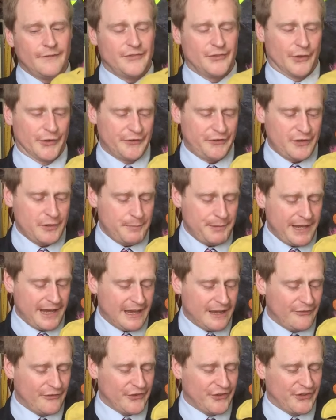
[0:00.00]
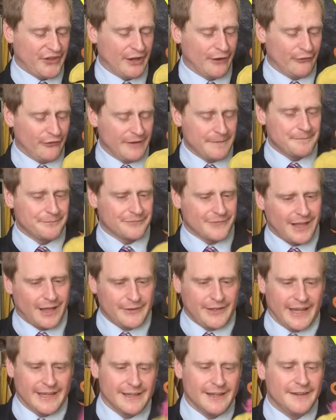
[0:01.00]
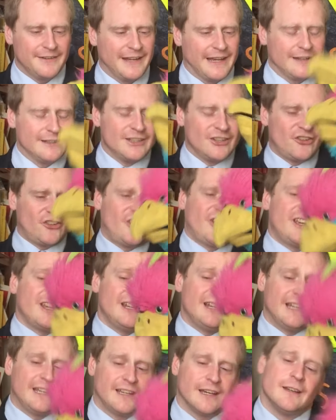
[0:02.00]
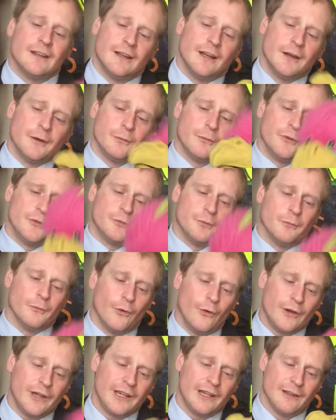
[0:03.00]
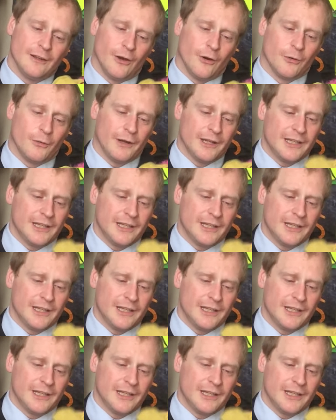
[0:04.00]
Not if you behave yourself. Okay, now, Chicken Lickin was walking along.